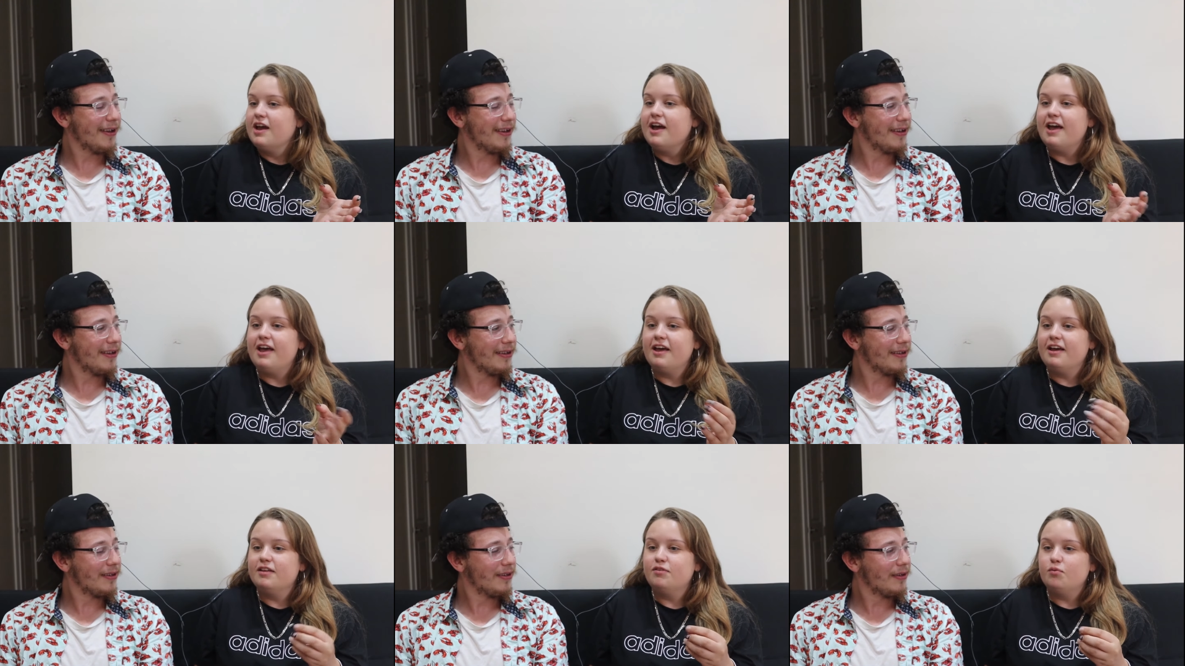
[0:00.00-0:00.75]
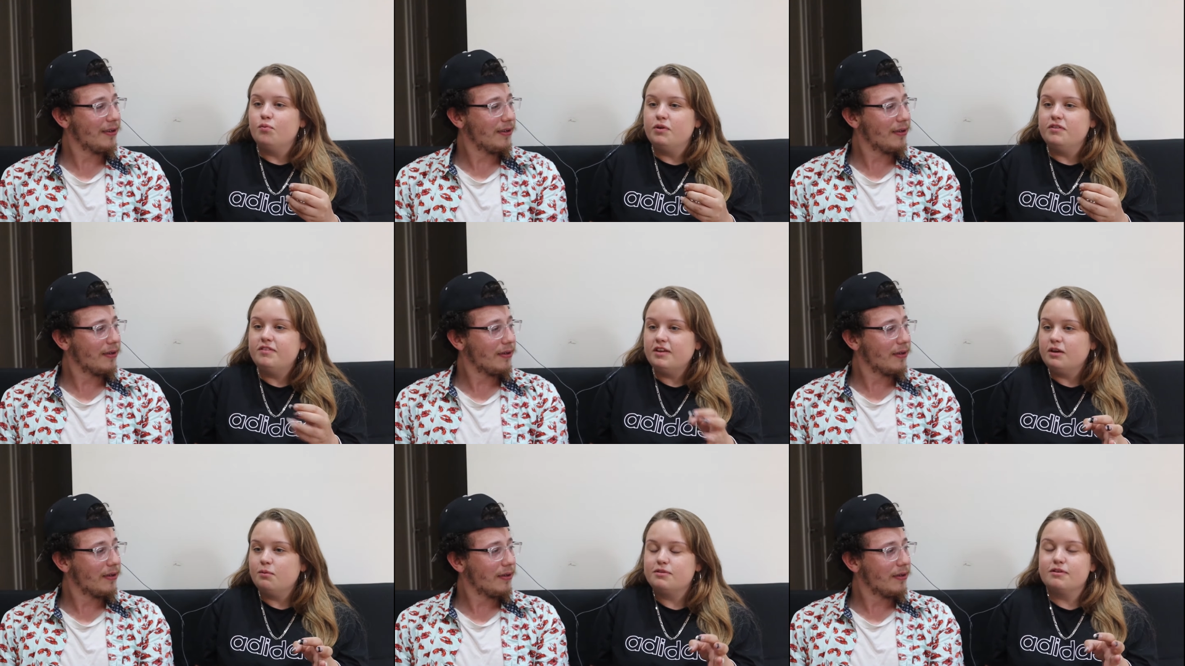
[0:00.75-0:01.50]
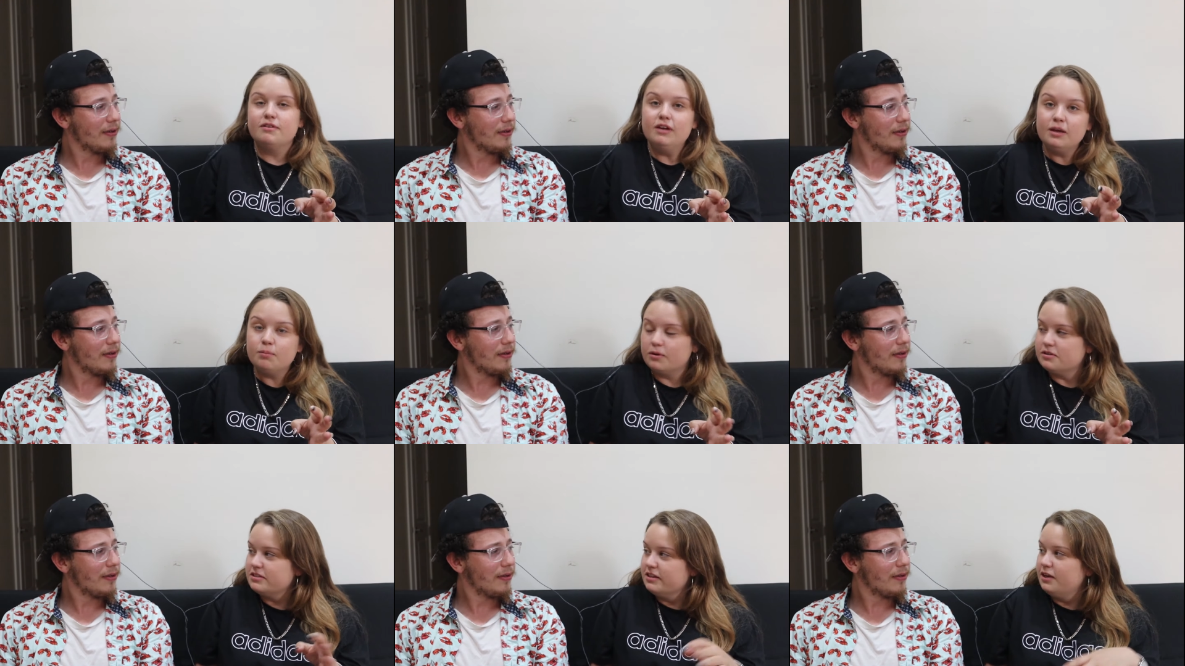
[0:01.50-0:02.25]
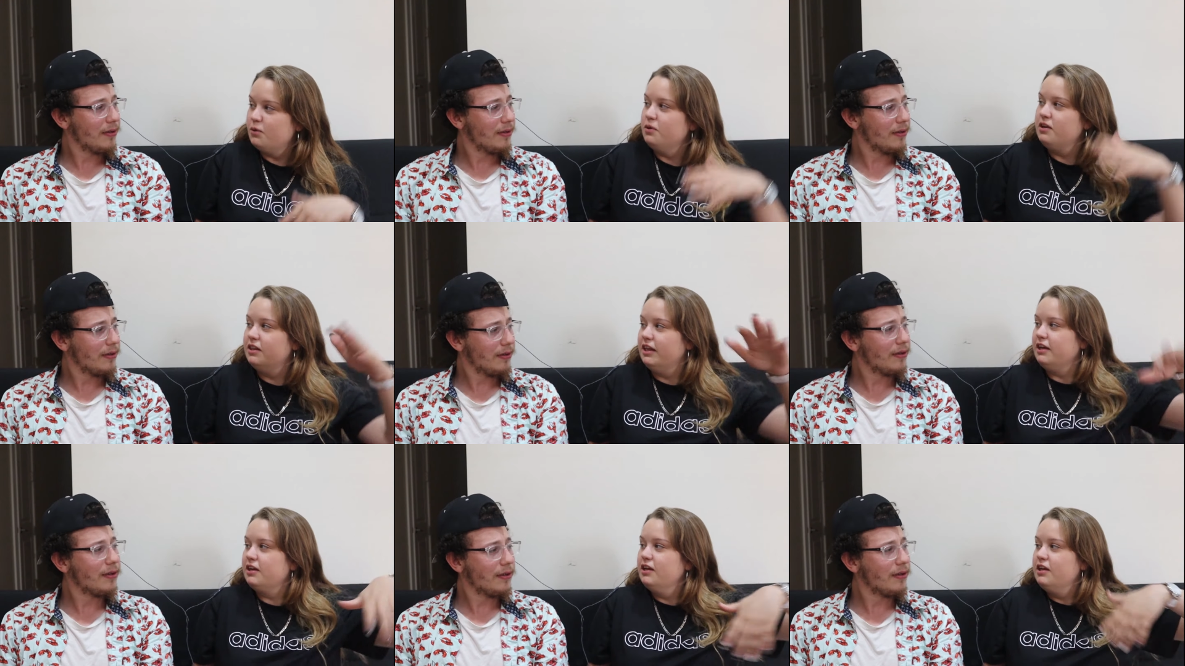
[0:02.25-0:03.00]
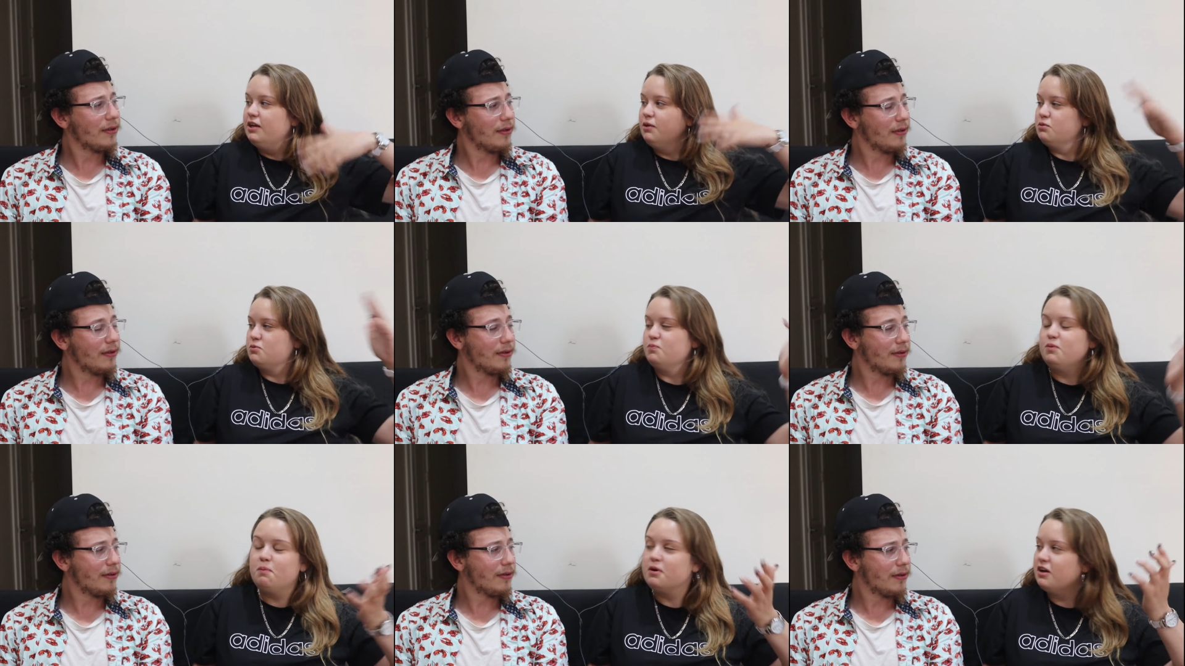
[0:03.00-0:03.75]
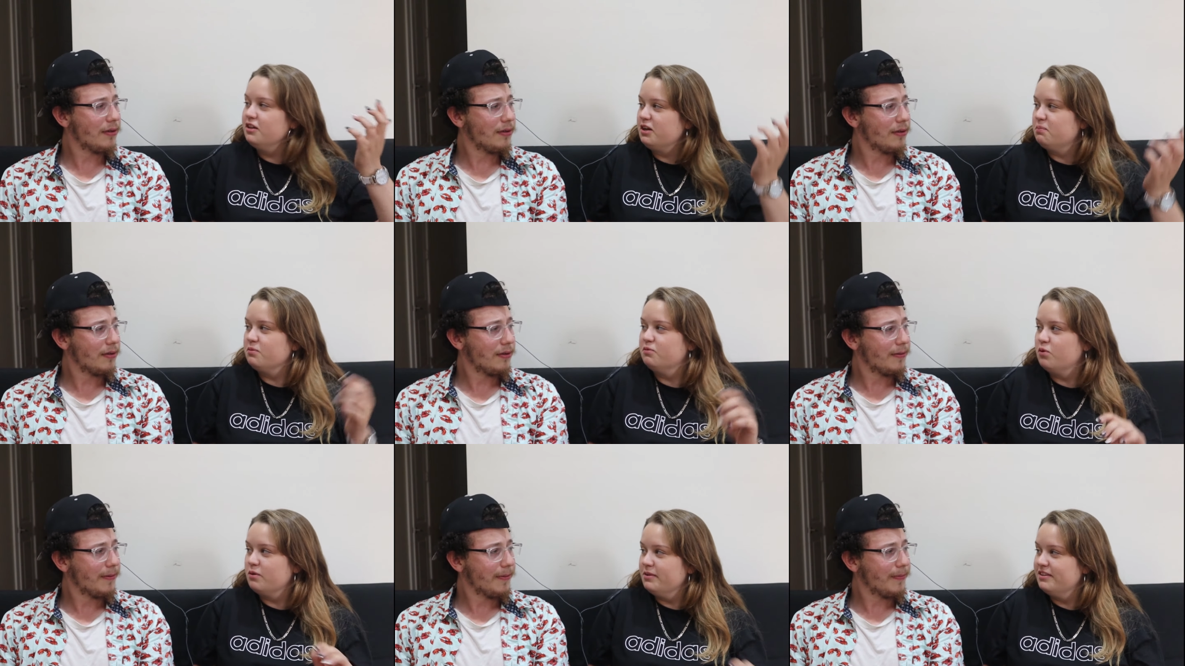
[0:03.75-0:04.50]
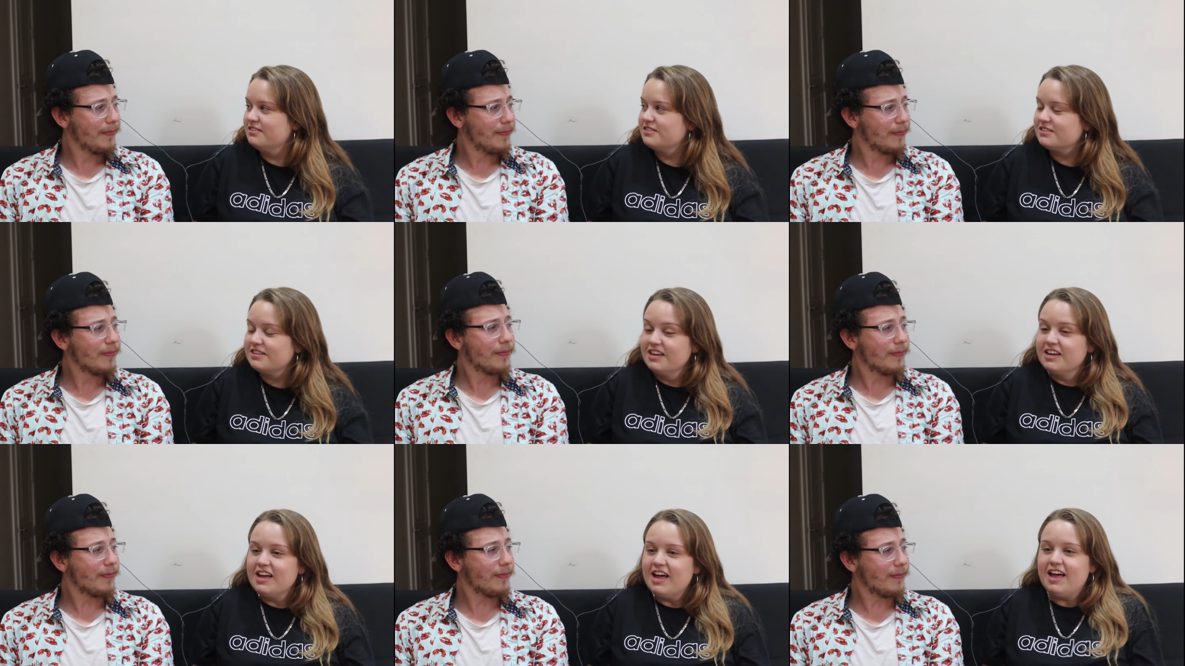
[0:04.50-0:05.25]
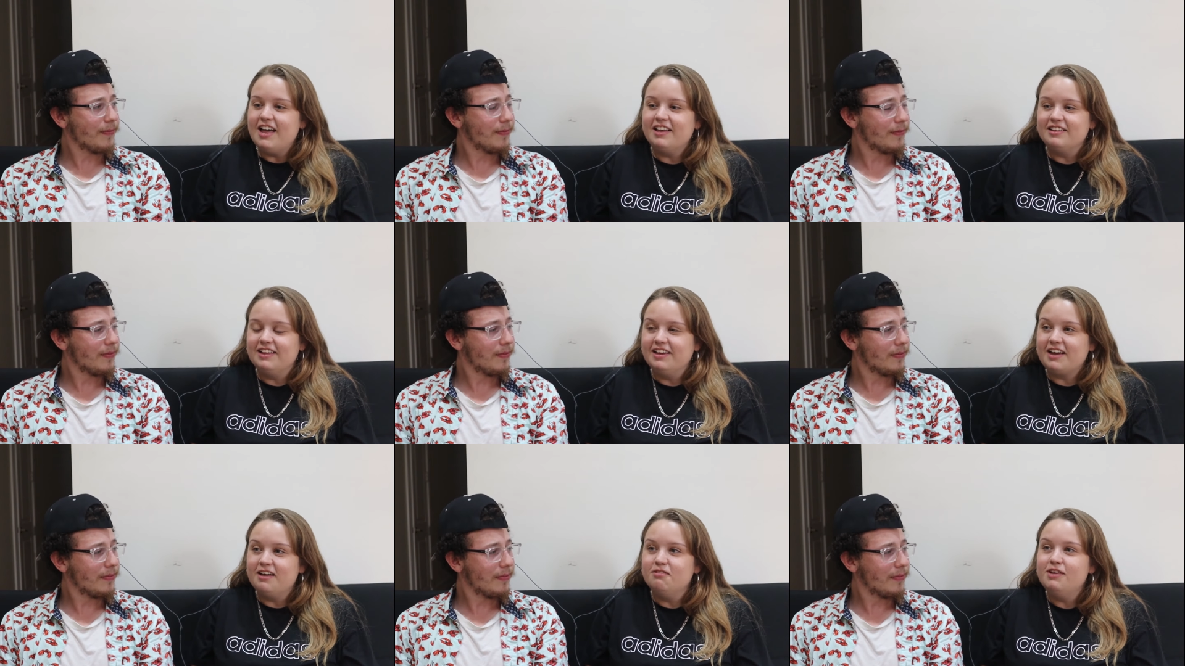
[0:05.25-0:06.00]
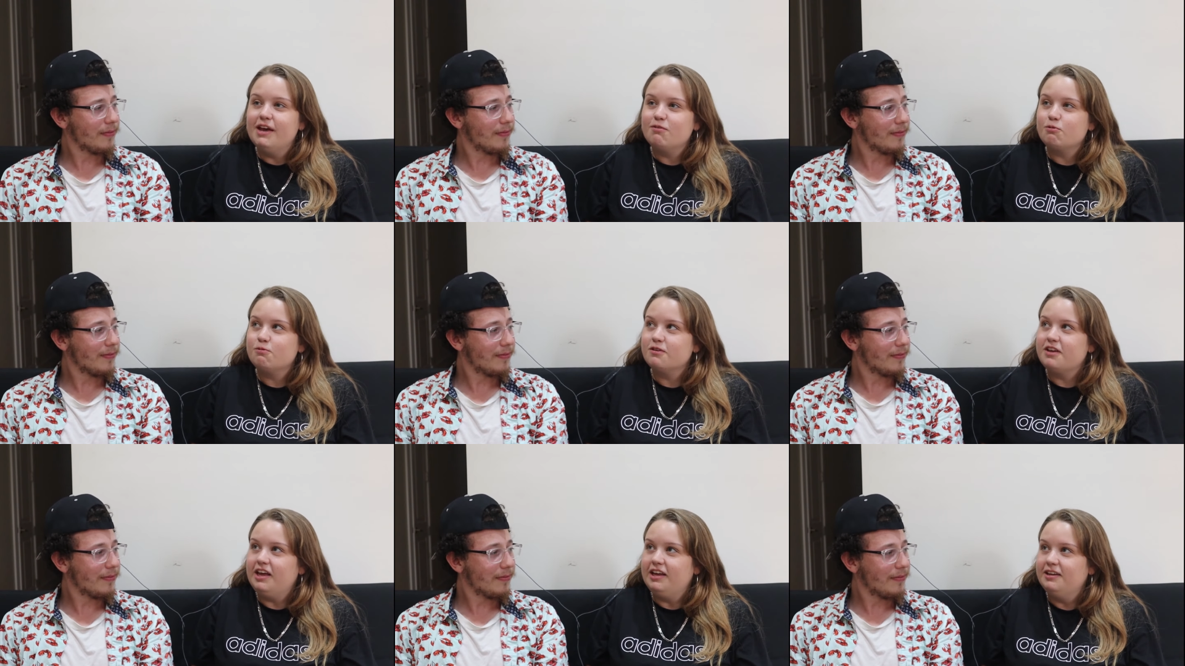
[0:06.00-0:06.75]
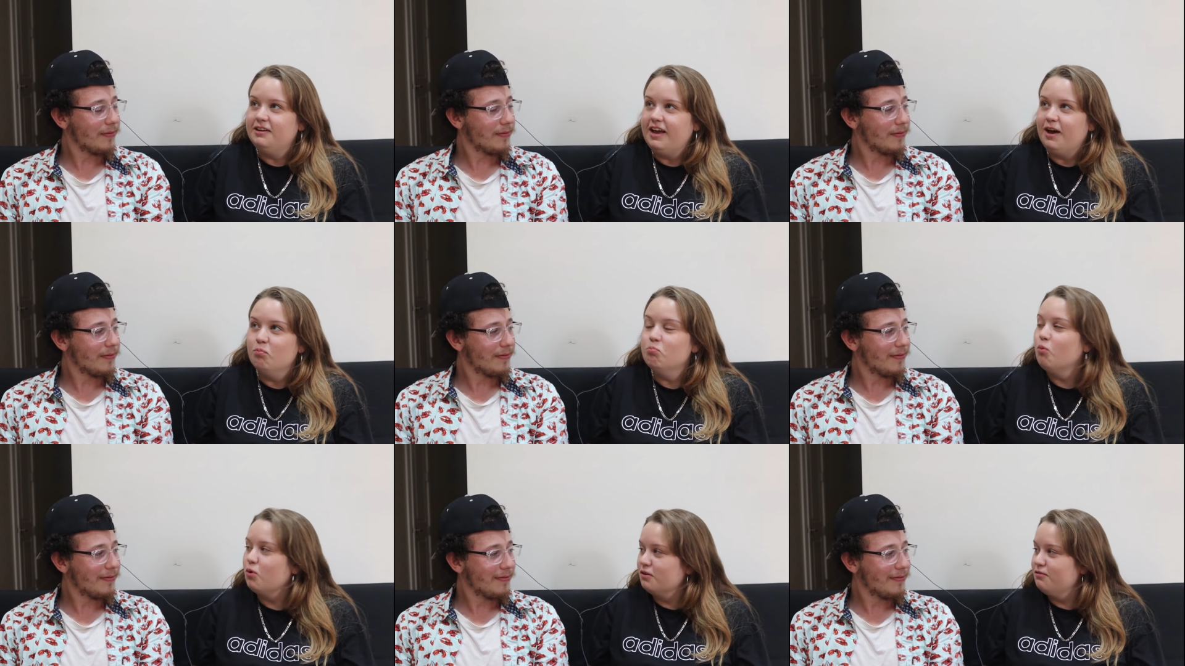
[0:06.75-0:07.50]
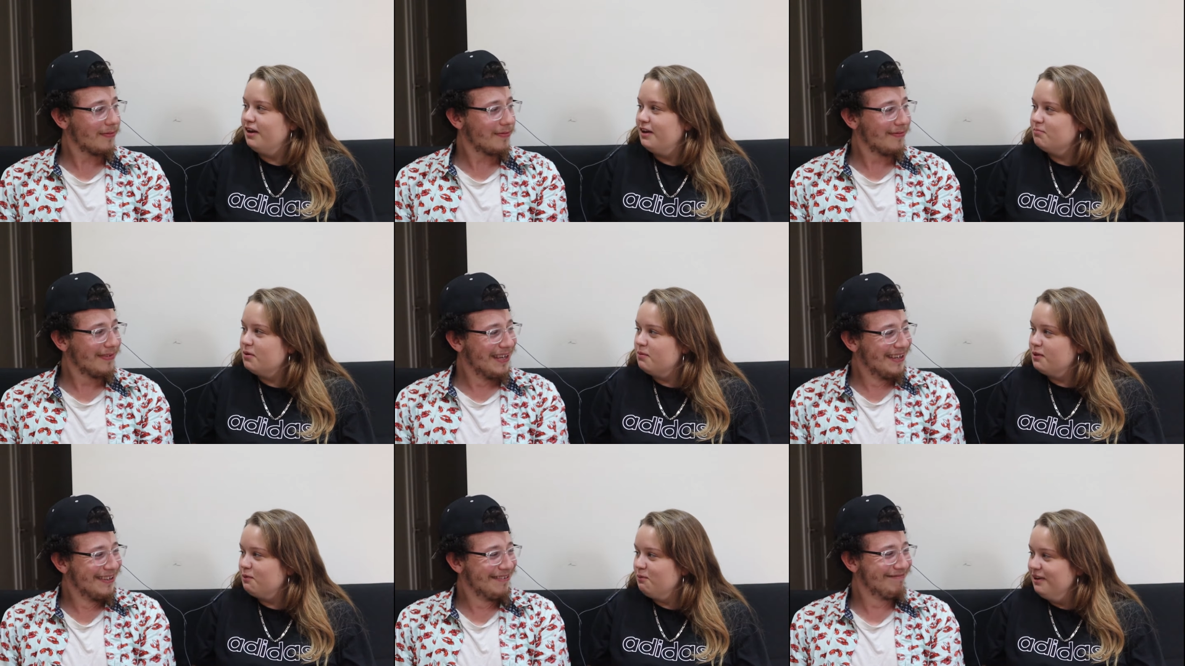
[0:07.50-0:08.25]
Speaker 1: and we did it with our neighbors, and like we like it was we put on like a performance, and like I'll never forget how mortified my mother